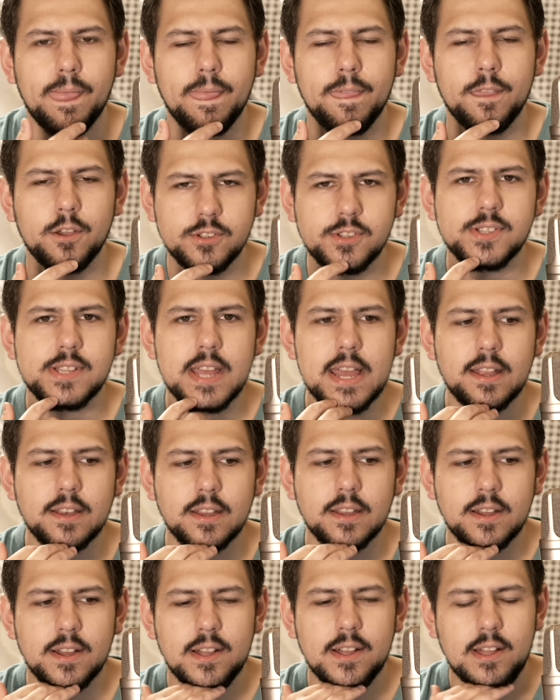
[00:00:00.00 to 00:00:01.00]
You
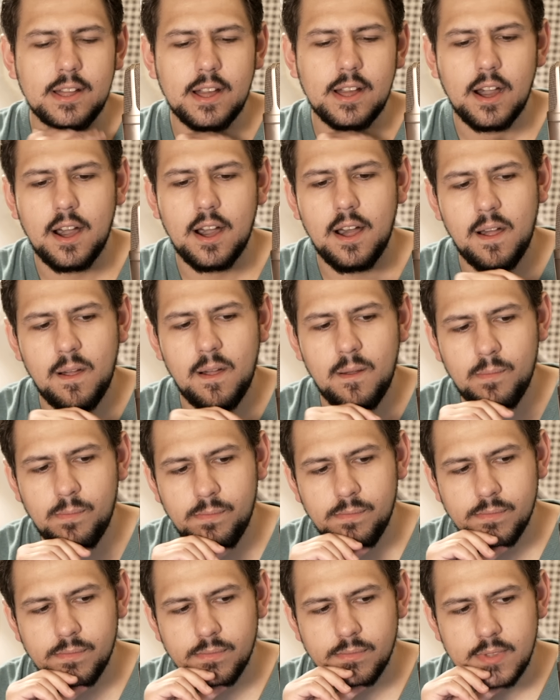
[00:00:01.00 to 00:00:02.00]
understand?
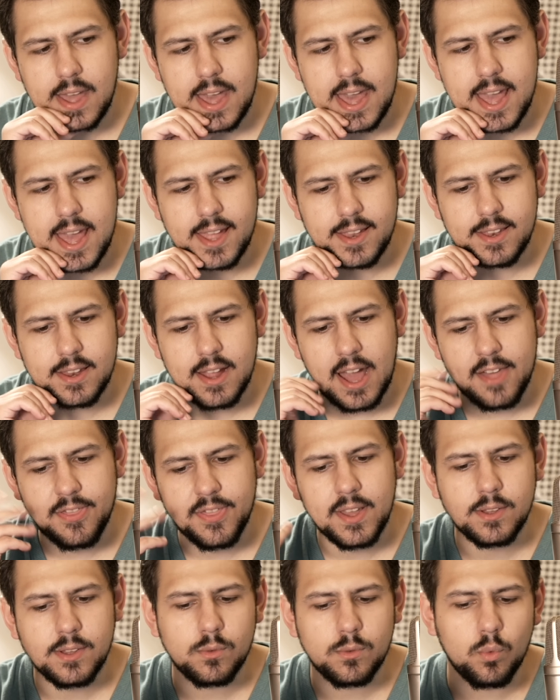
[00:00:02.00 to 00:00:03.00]
And I
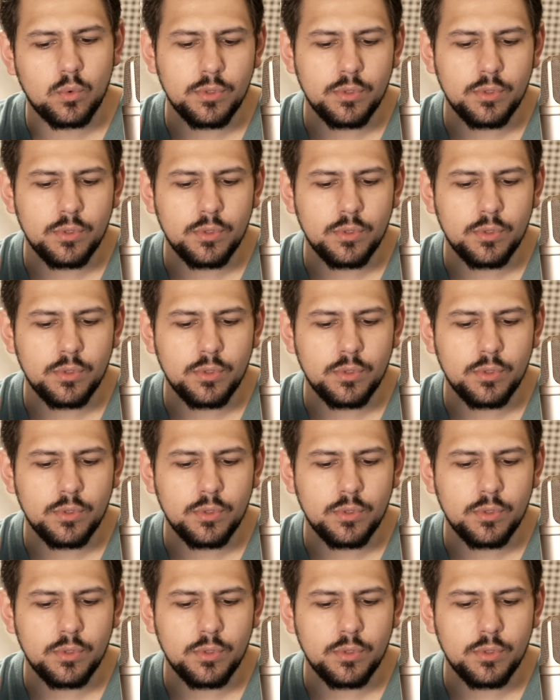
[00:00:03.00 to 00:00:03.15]
think